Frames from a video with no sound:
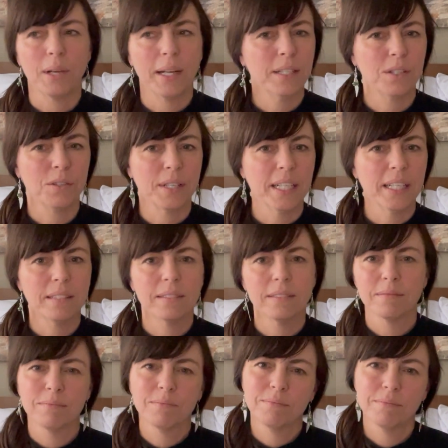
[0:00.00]
green
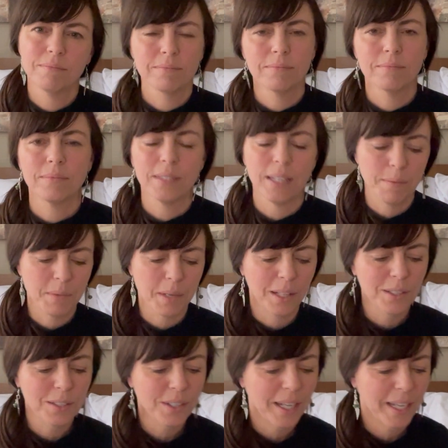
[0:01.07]
type
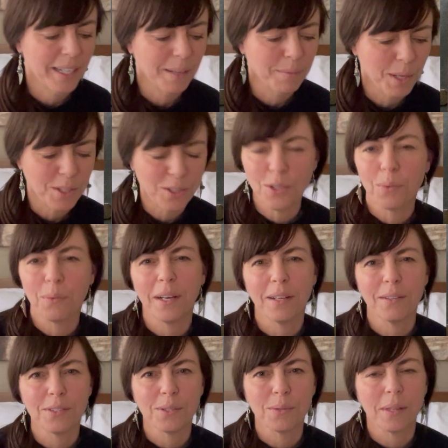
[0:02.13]
color, and I'm not sure what
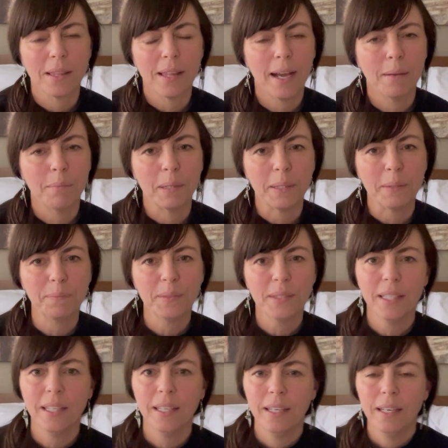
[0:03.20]
I'll do with that, but
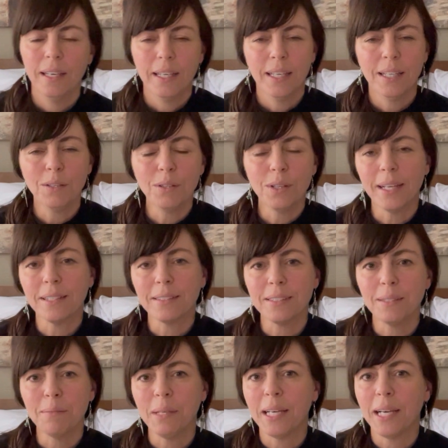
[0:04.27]
it'll
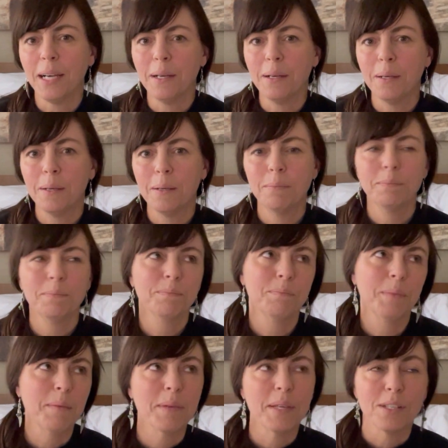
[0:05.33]
likely become
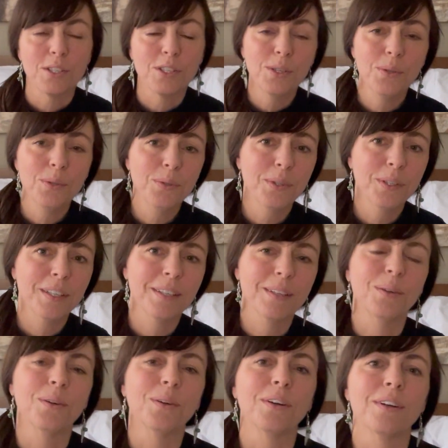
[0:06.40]
maybe a toque
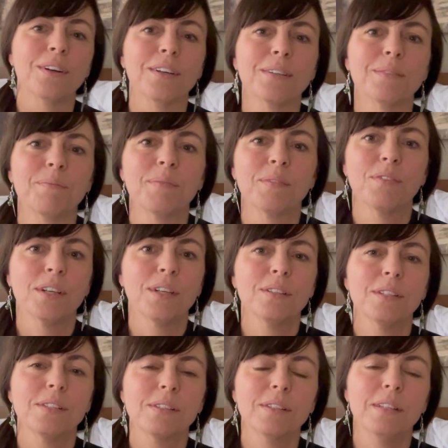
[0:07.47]
or
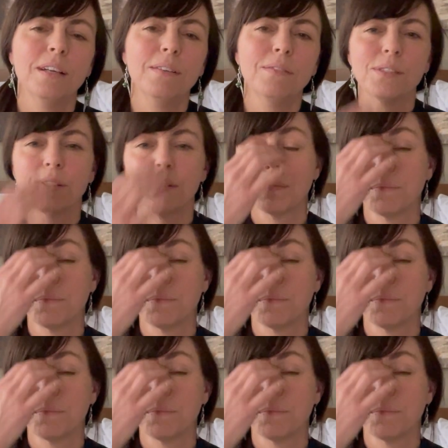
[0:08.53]
fingerless gloves,